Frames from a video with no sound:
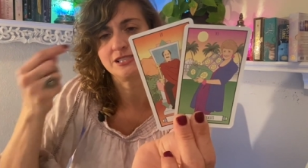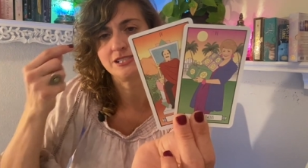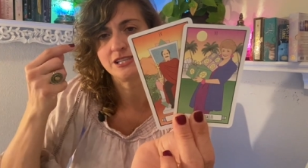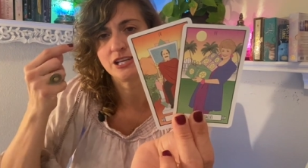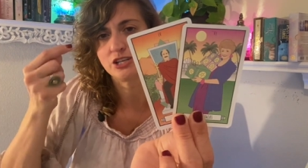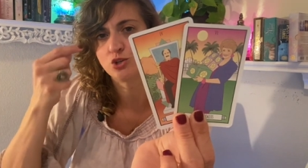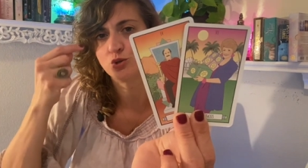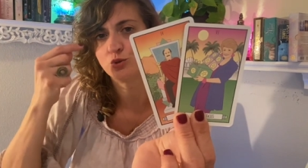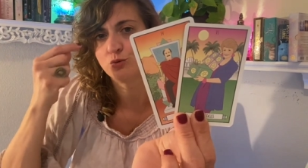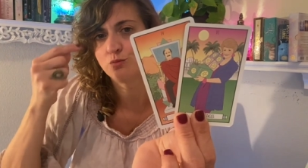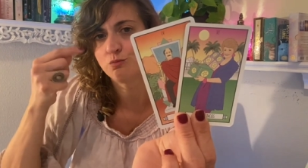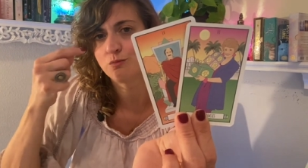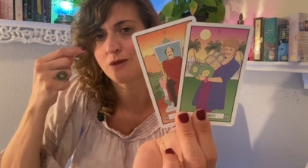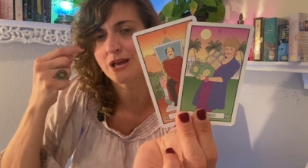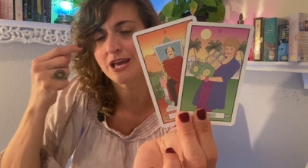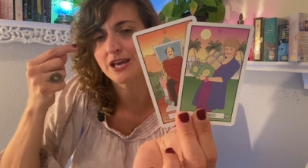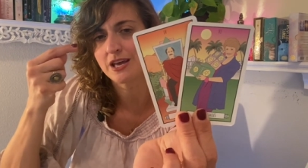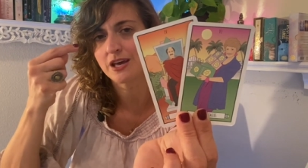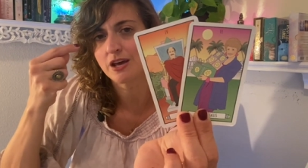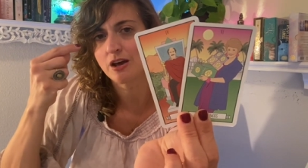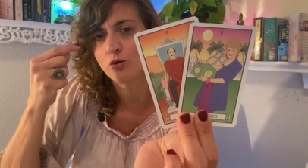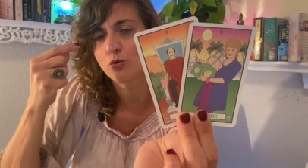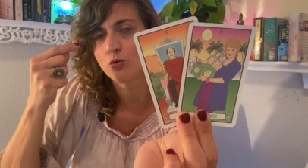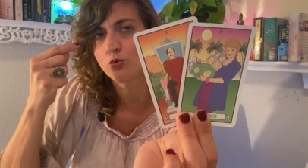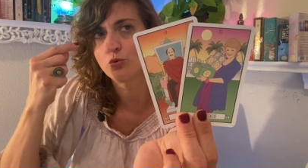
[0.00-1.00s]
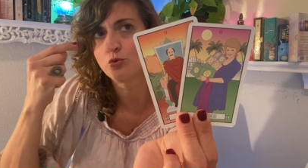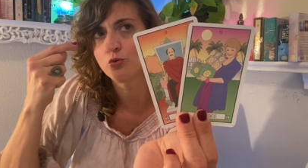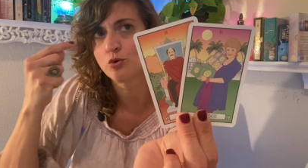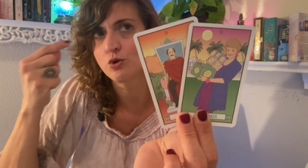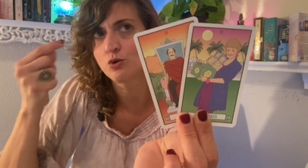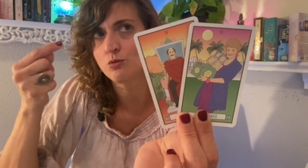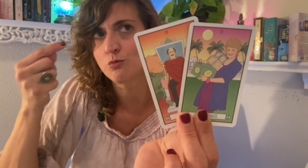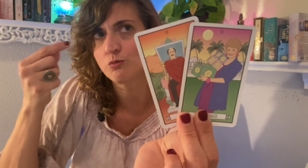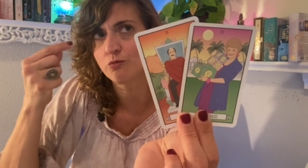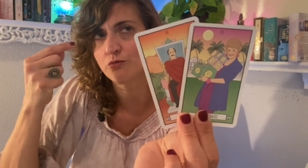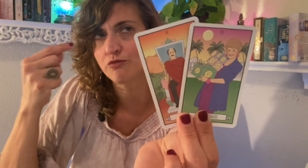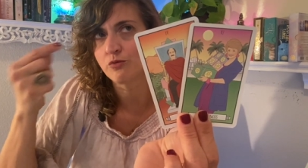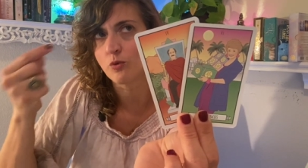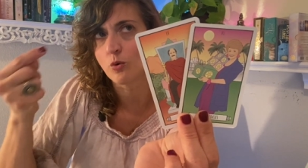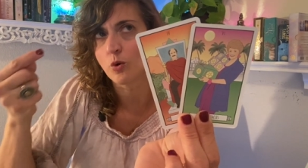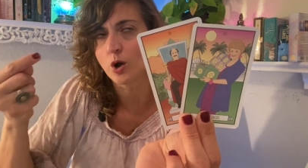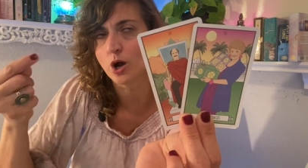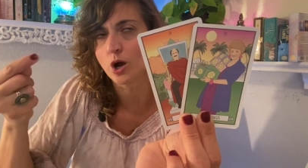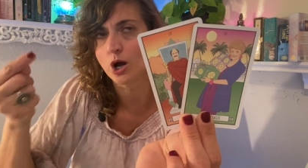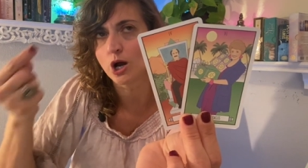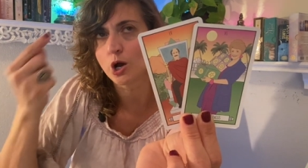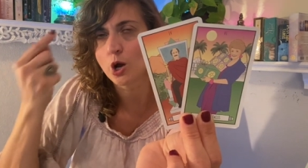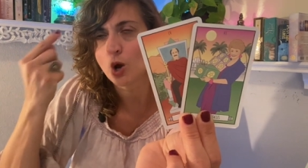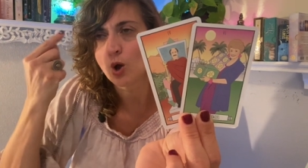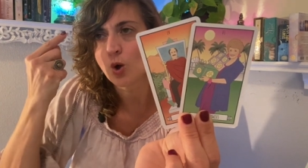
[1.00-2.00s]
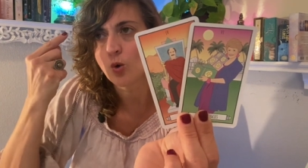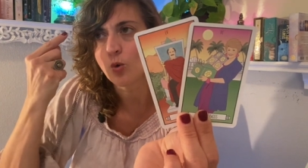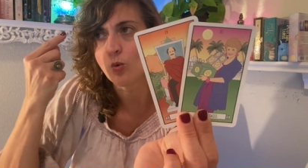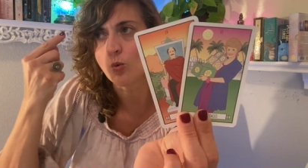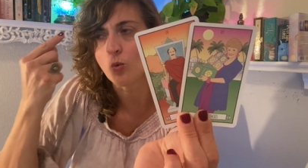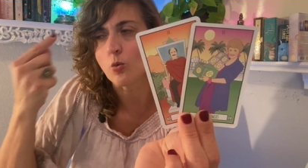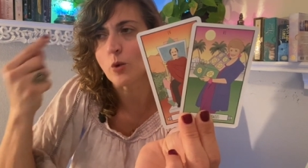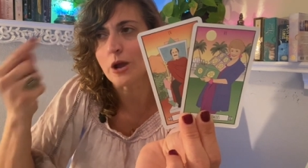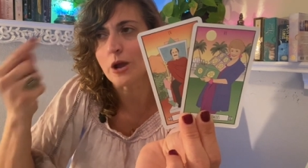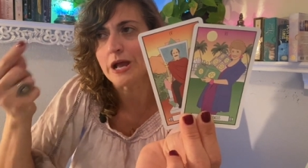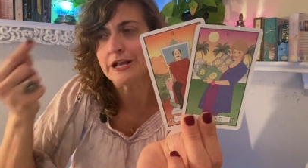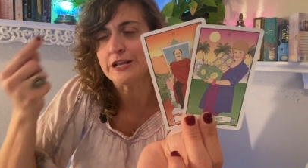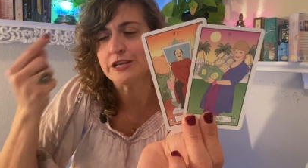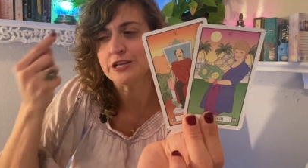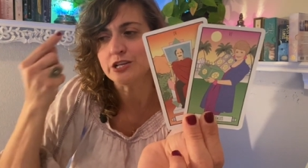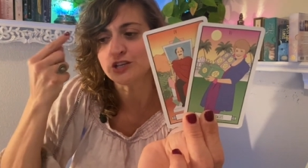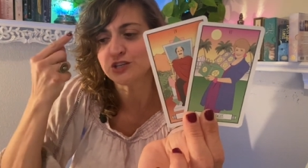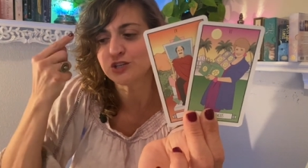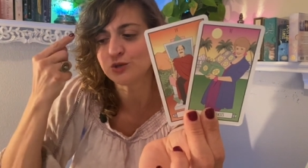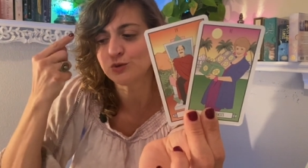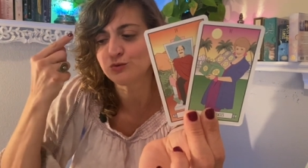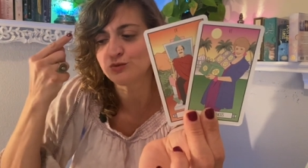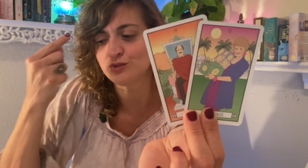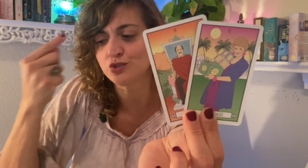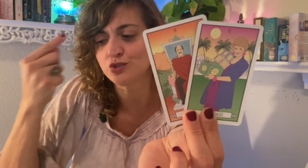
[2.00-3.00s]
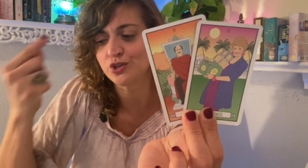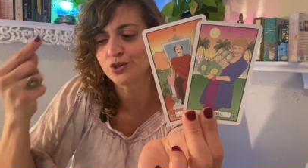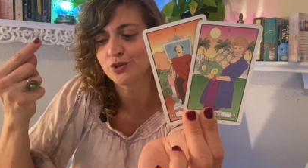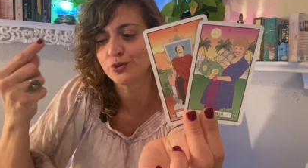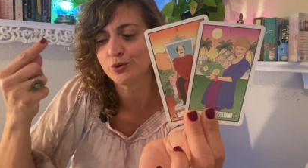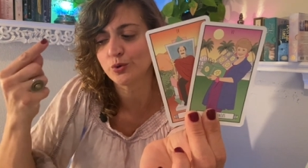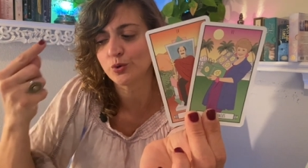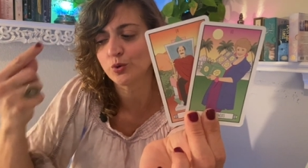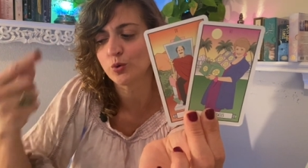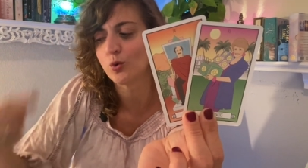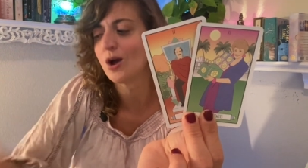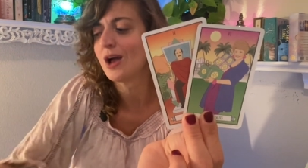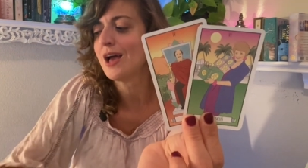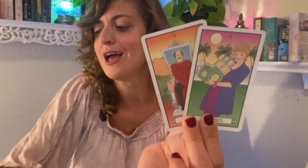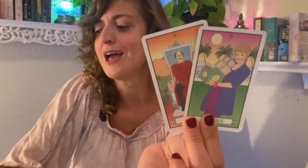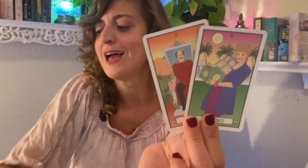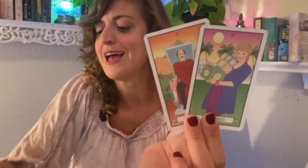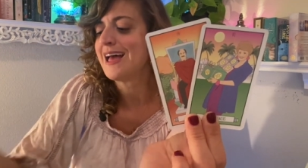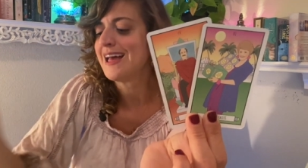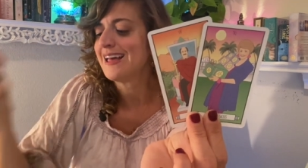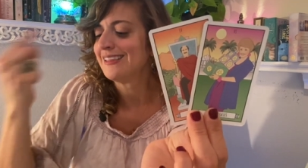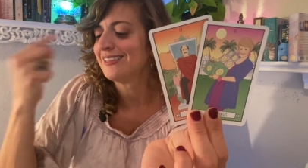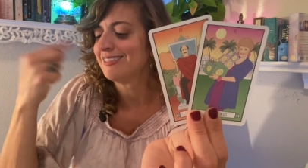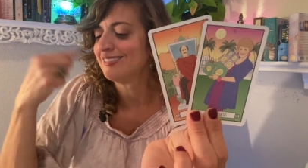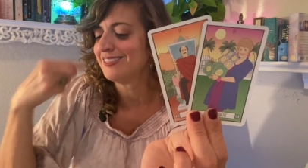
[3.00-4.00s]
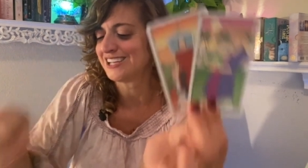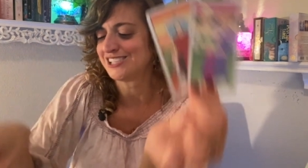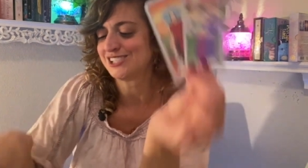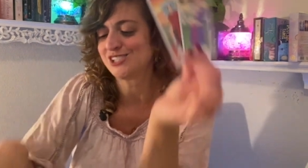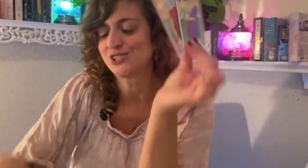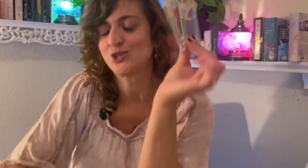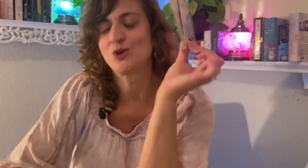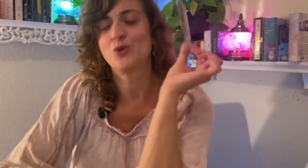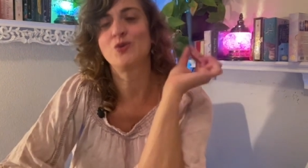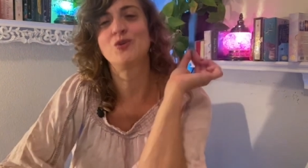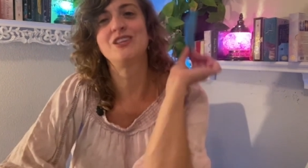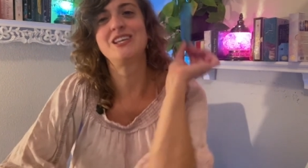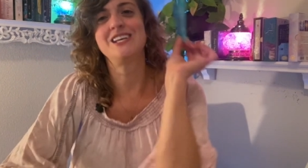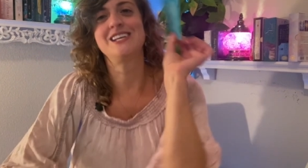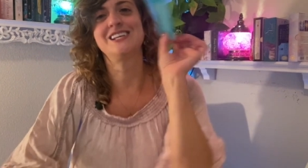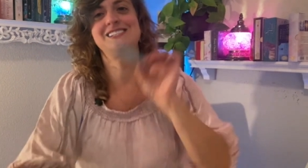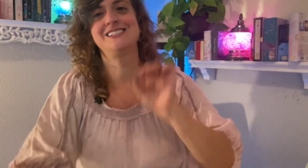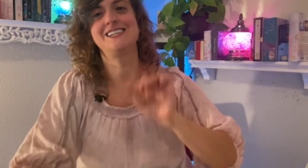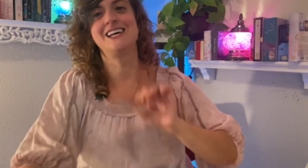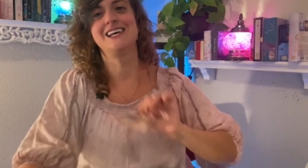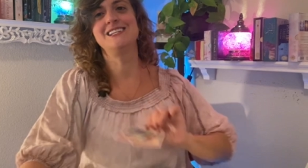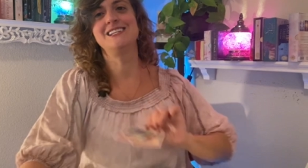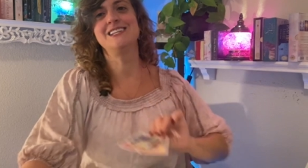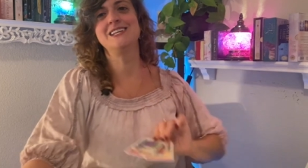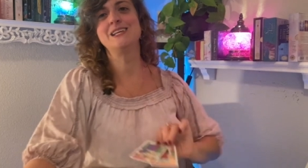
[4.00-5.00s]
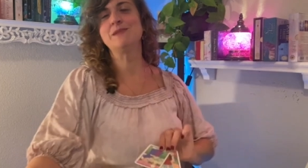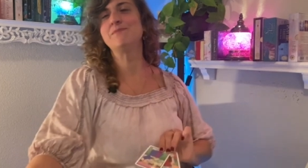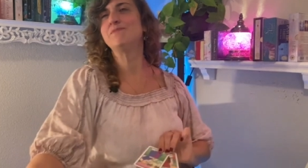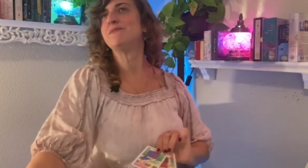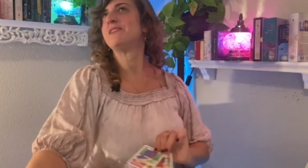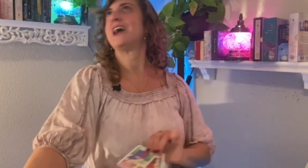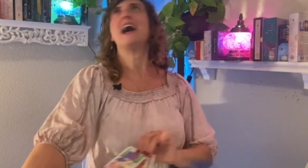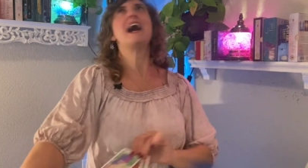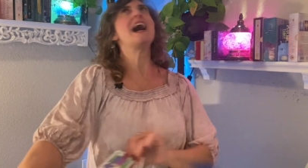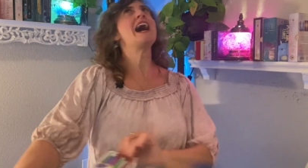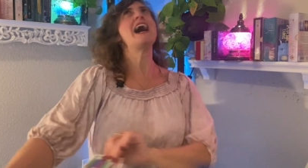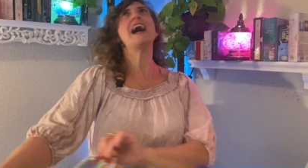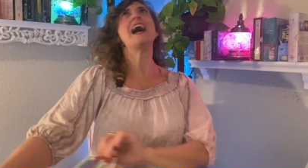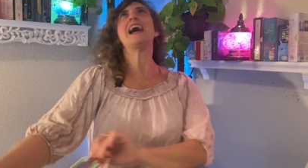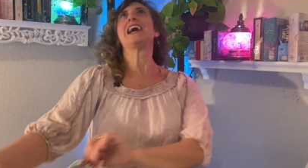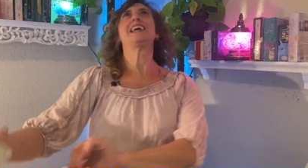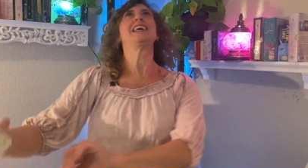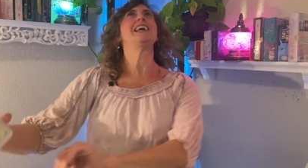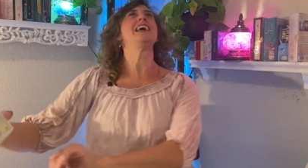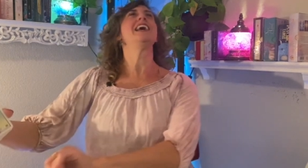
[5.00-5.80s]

that you make room for when you do. Let's go to the extended. I